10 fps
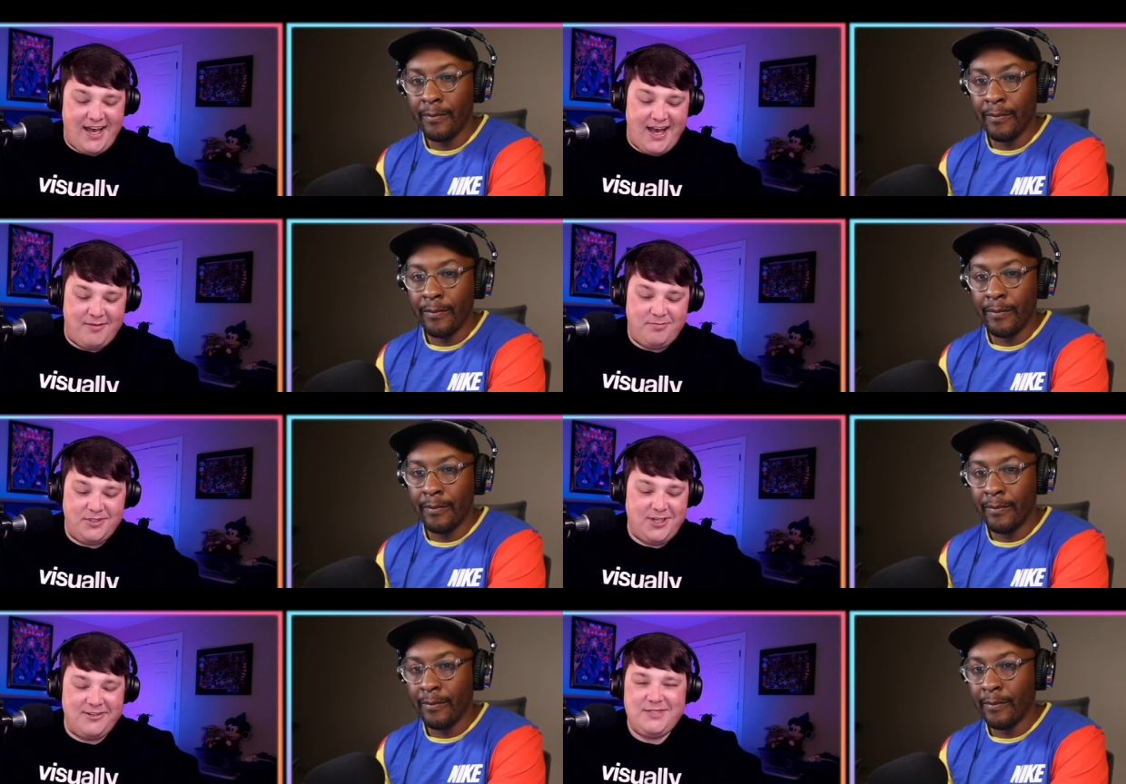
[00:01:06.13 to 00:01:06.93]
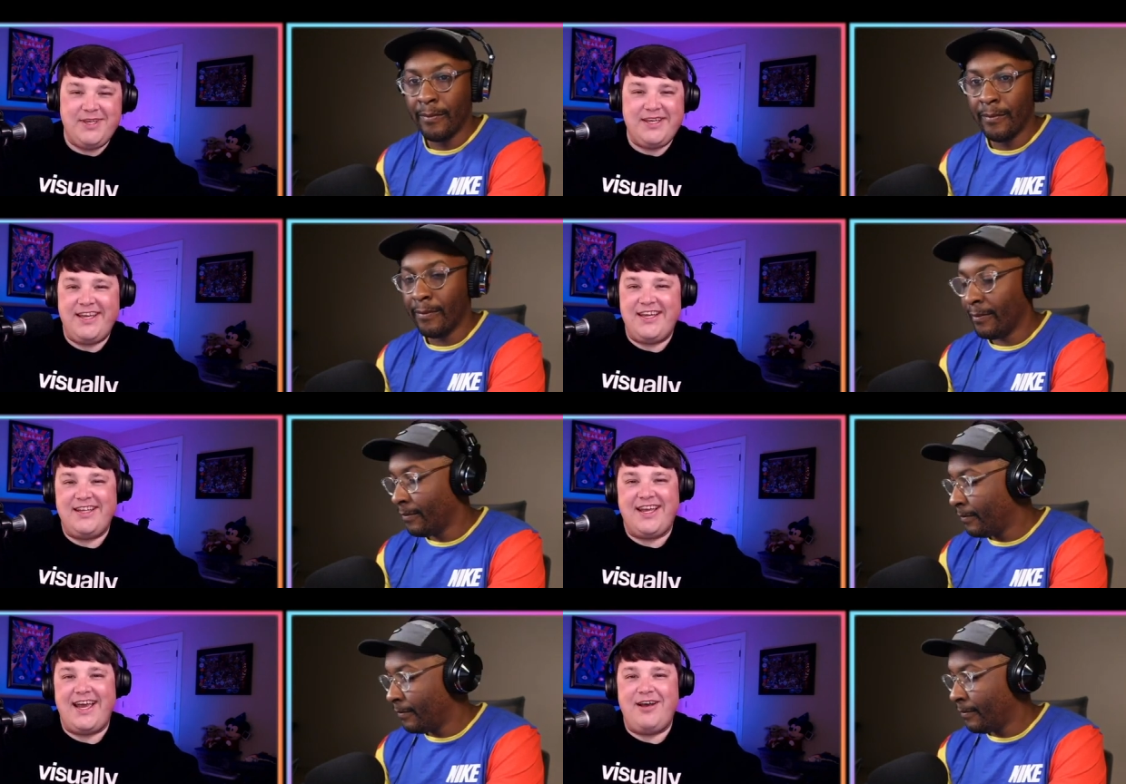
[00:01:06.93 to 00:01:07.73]
Speaker 1: Um, but generally
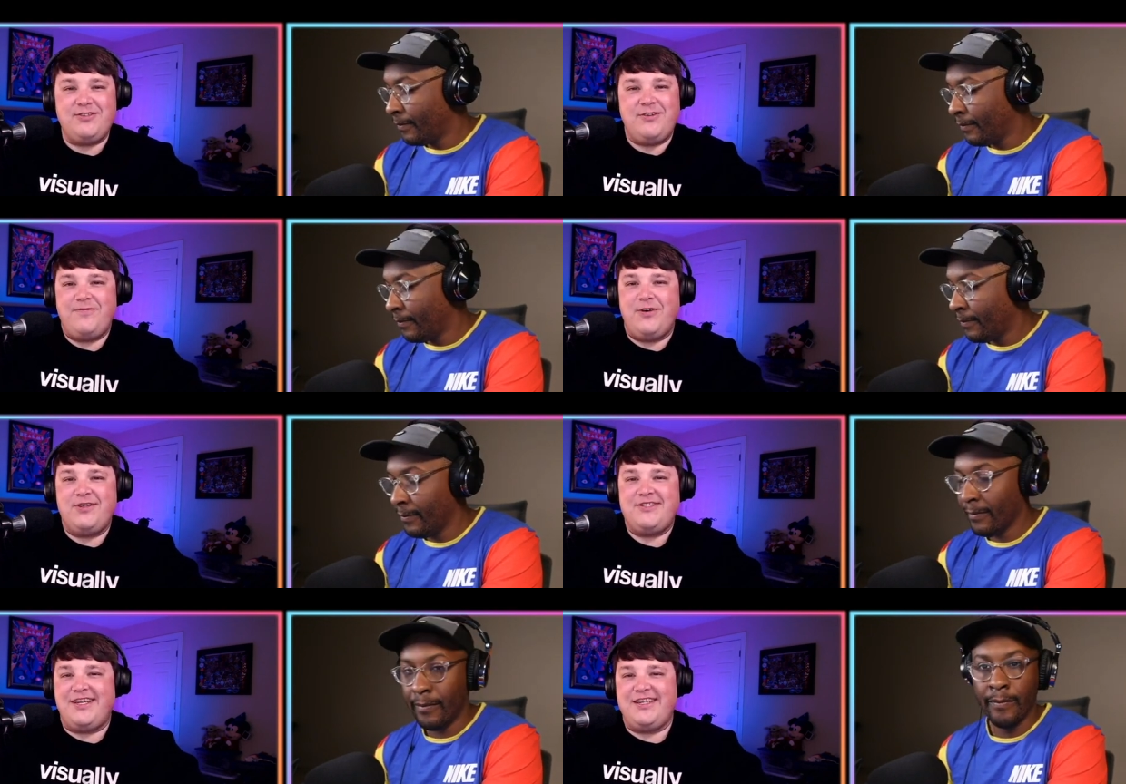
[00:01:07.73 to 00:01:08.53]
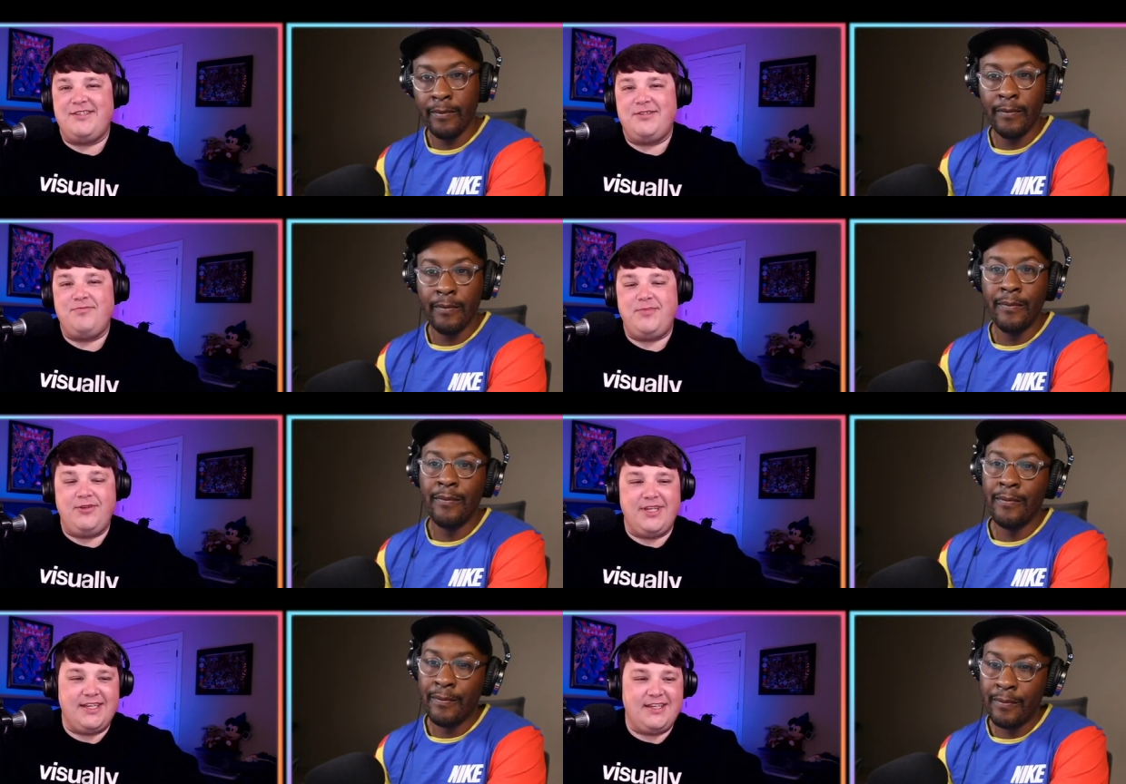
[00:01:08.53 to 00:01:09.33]
speaking, like I also focus on
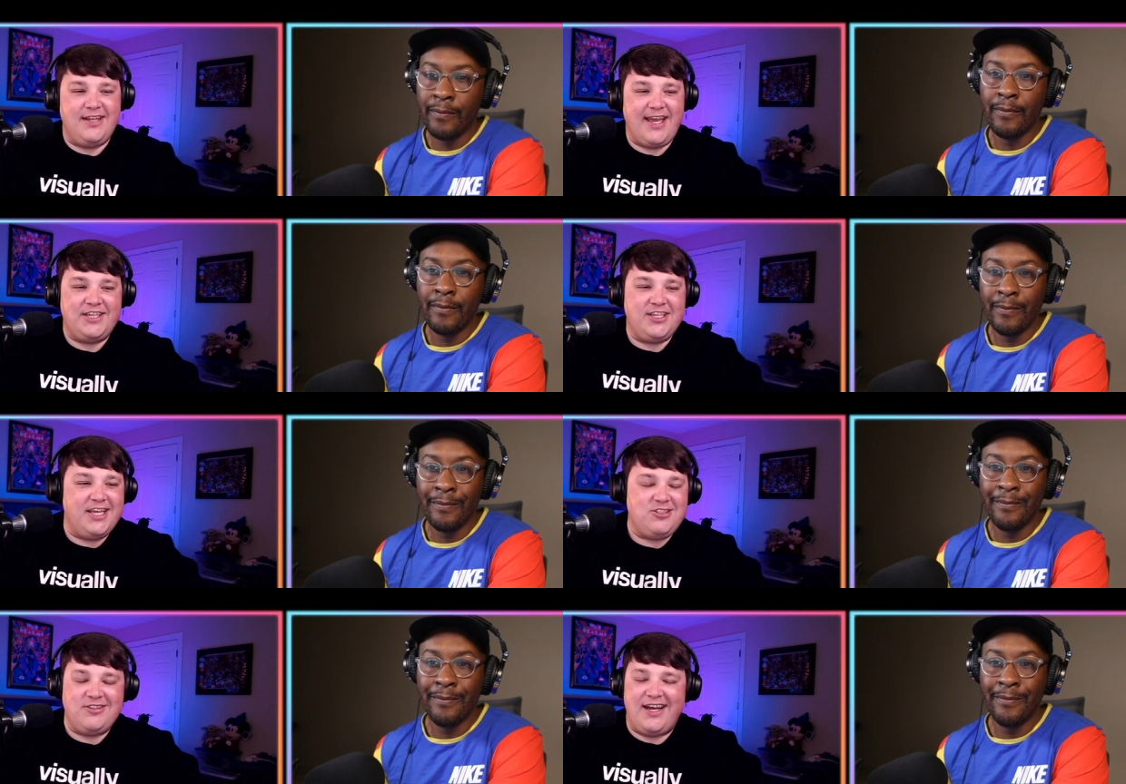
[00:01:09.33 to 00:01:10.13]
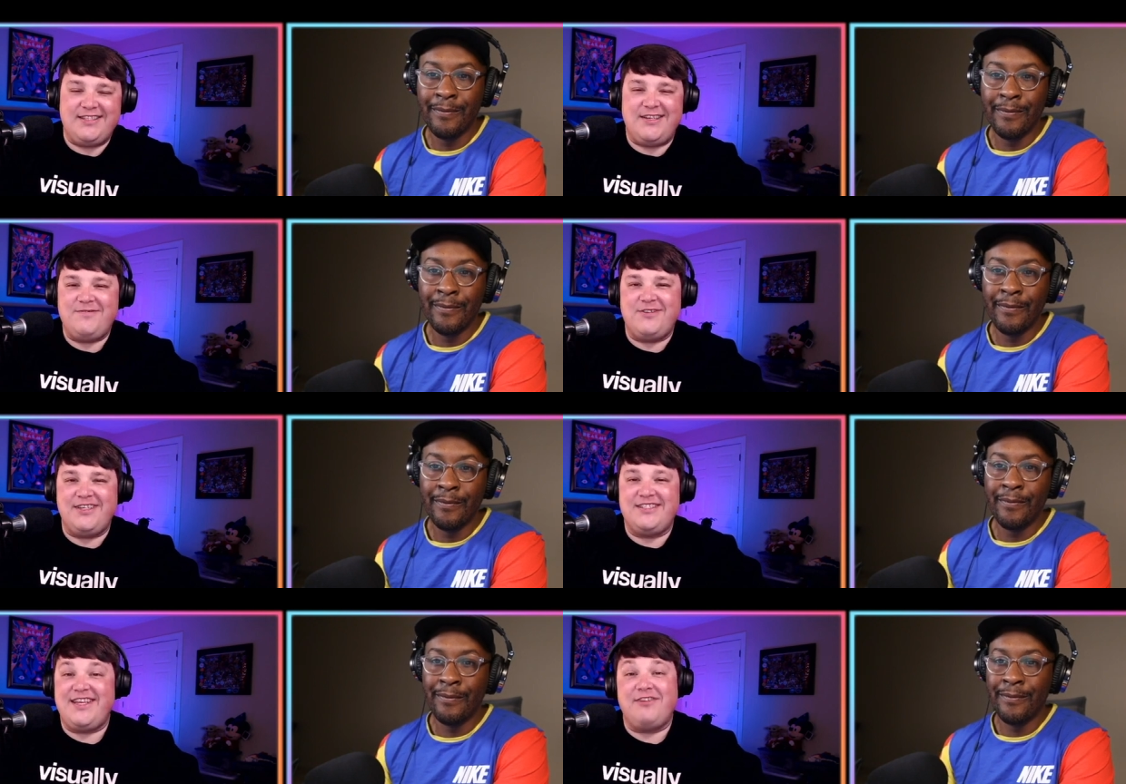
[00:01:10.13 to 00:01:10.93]
building like educational content for
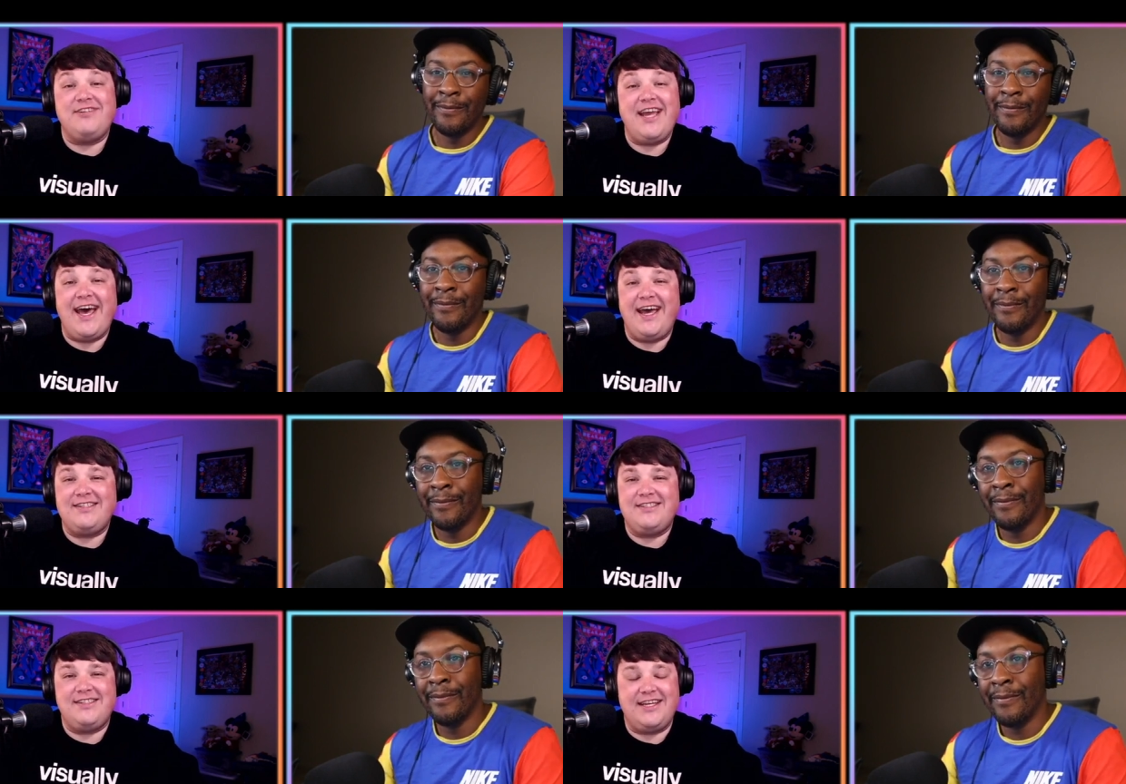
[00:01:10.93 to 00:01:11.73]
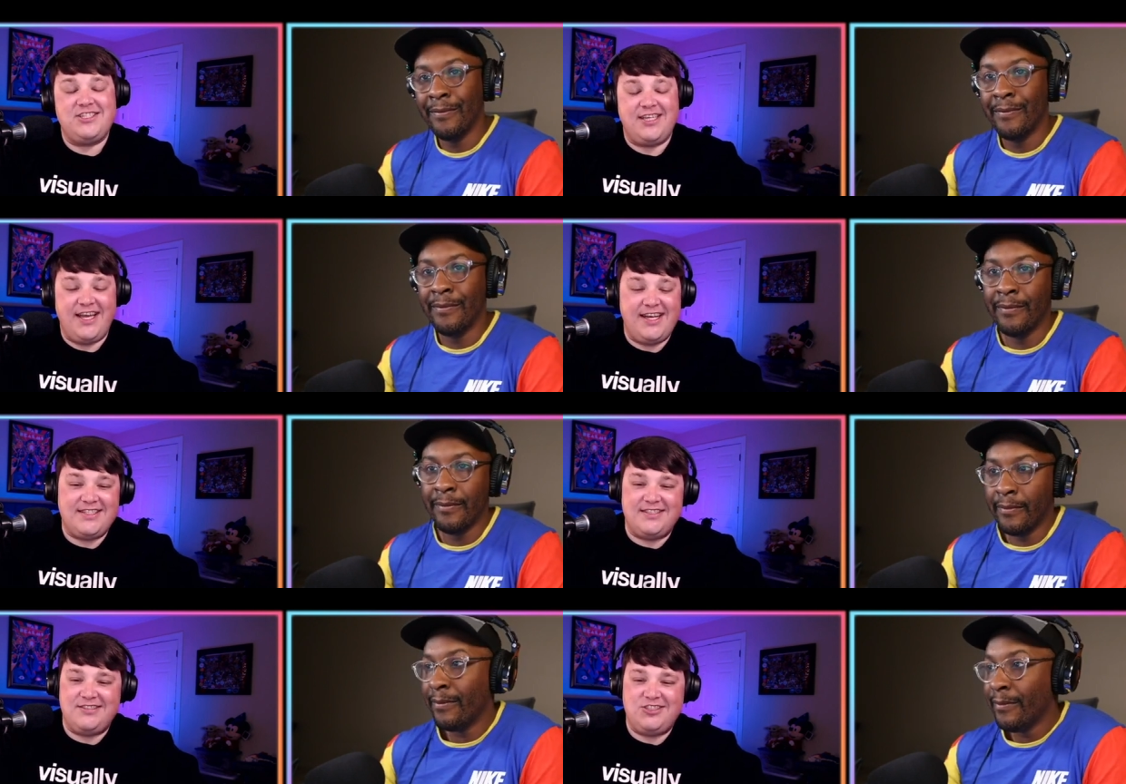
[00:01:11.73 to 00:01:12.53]
things like React,
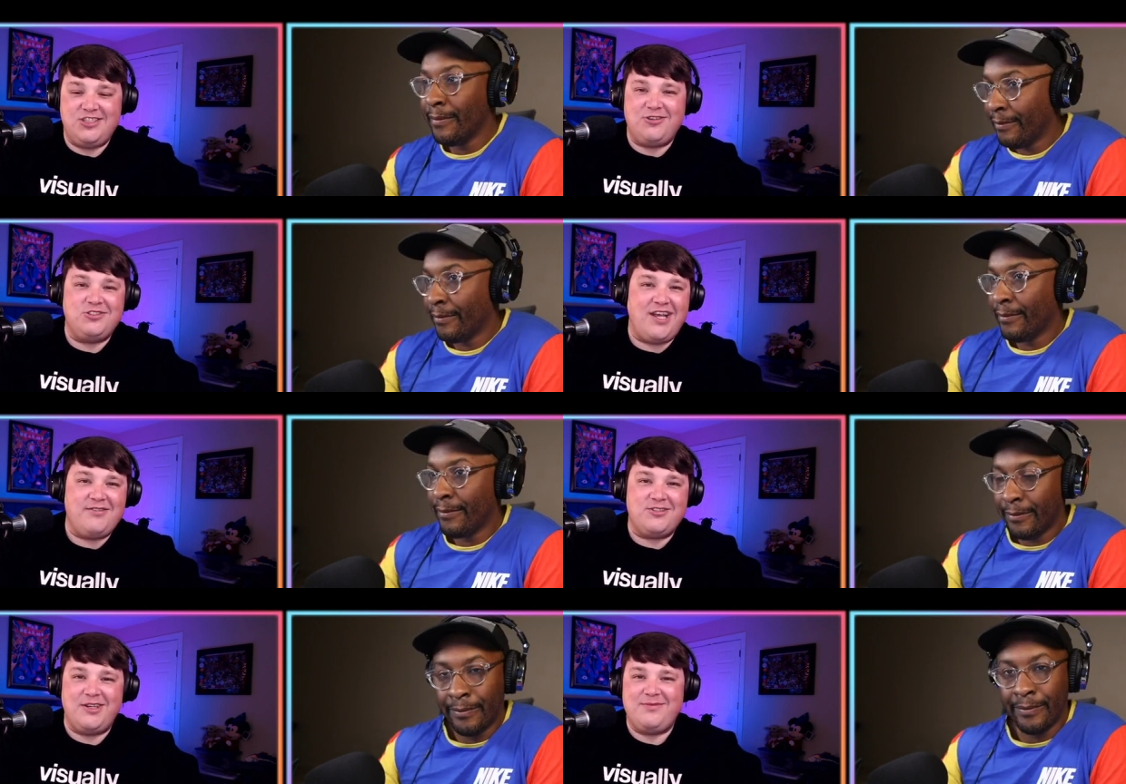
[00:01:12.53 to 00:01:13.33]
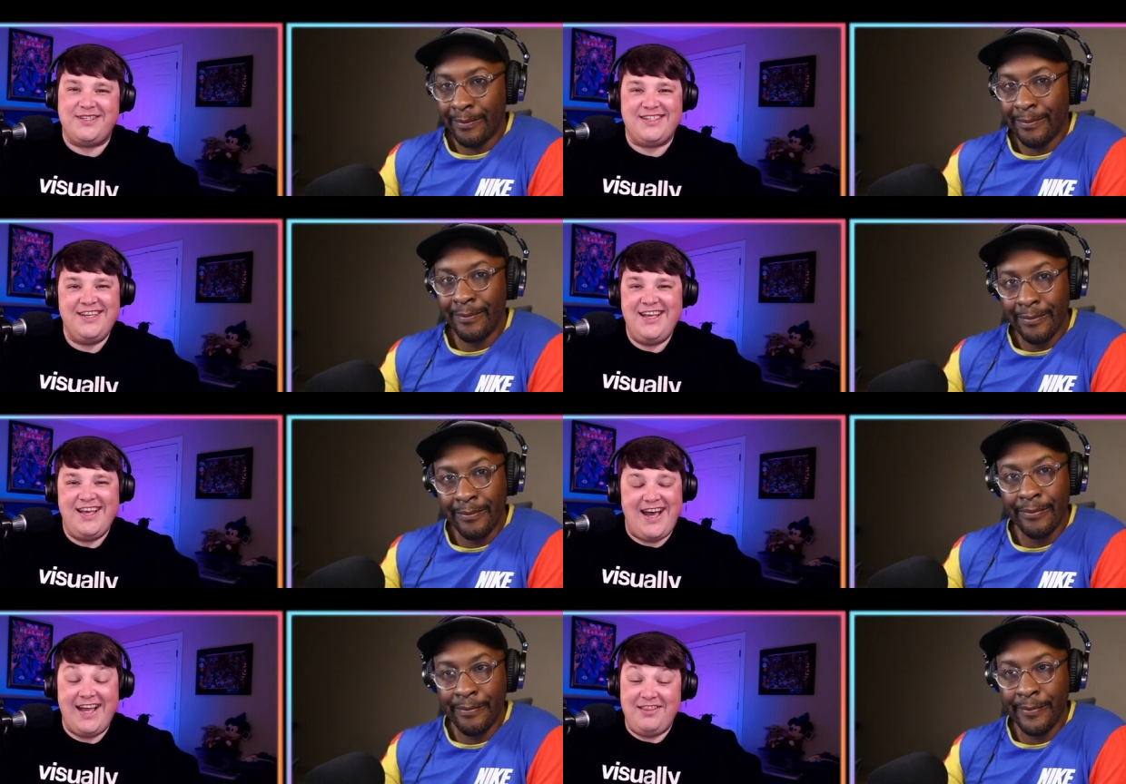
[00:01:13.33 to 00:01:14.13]
Next.js, and general JavaScript. And
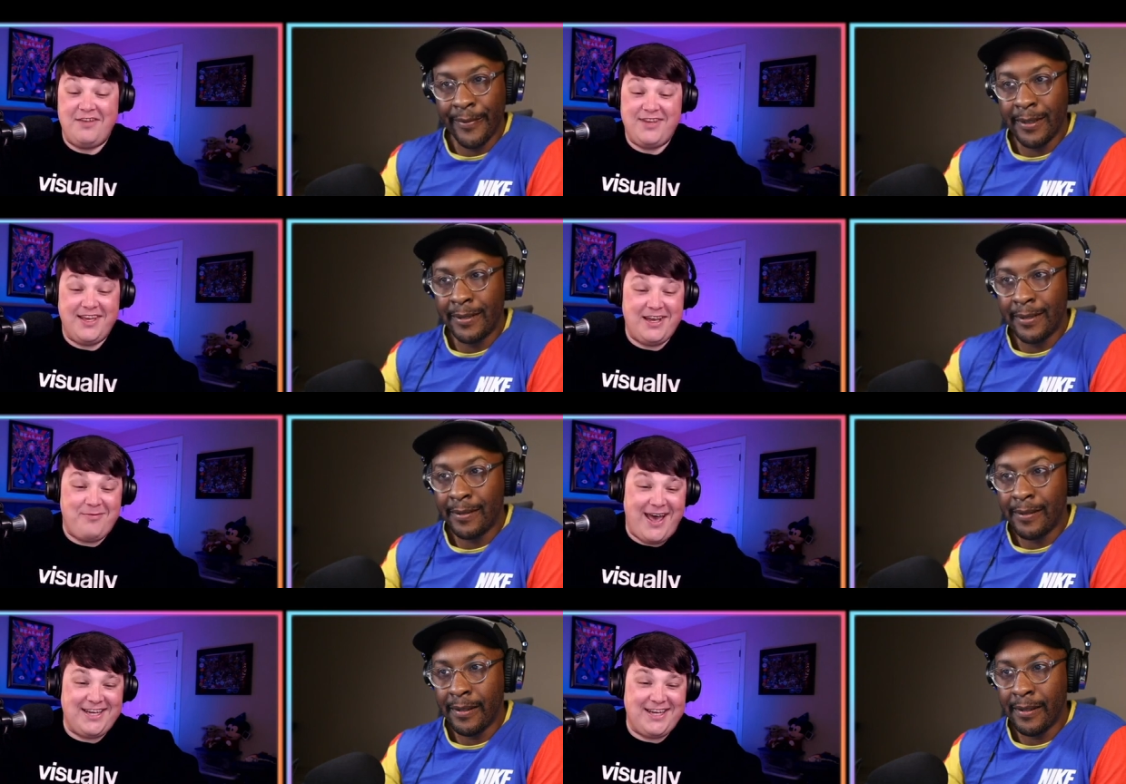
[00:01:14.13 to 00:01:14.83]
I love GitHub